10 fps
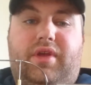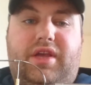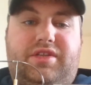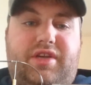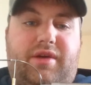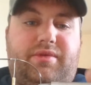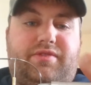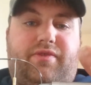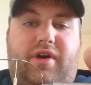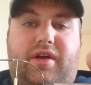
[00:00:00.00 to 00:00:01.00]
to get you started
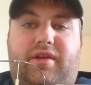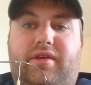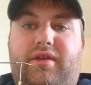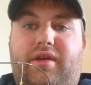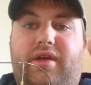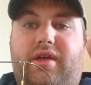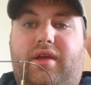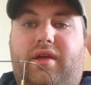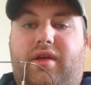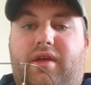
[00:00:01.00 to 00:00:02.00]
with this fly,
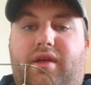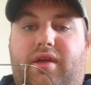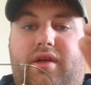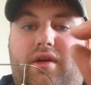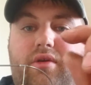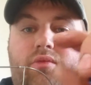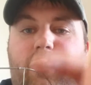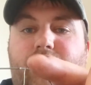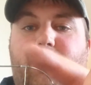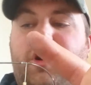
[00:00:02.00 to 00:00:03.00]

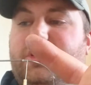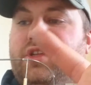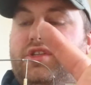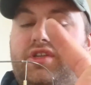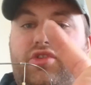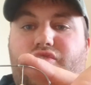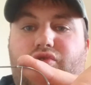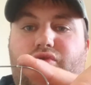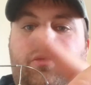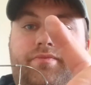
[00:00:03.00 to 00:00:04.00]
what I've got is, this is a
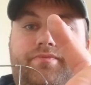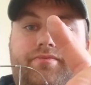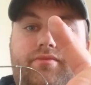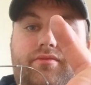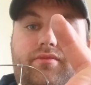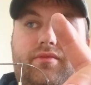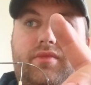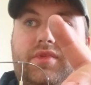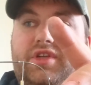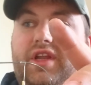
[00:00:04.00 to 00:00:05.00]
2-0.
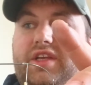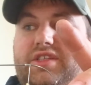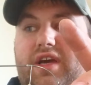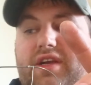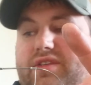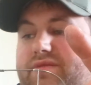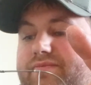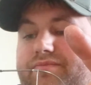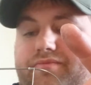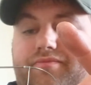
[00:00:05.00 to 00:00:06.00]
It's a nice
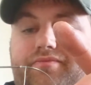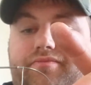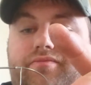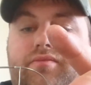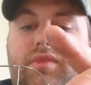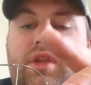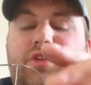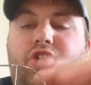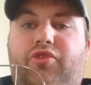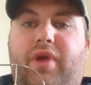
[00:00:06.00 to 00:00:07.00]
size,
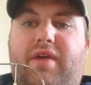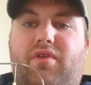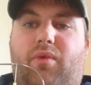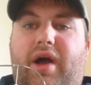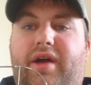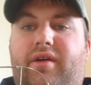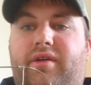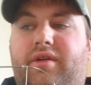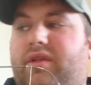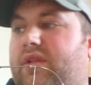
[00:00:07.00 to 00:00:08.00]
not too heavy
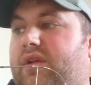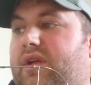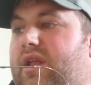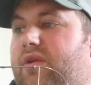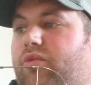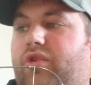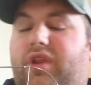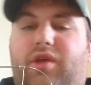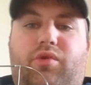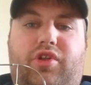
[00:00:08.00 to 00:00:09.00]
wire, and
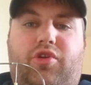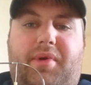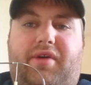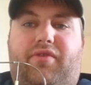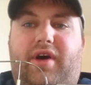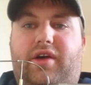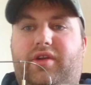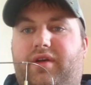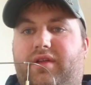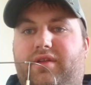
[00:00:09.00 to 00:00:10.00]
you won't get too big a fly
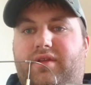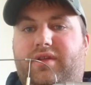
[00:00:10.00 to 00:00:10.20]
on it.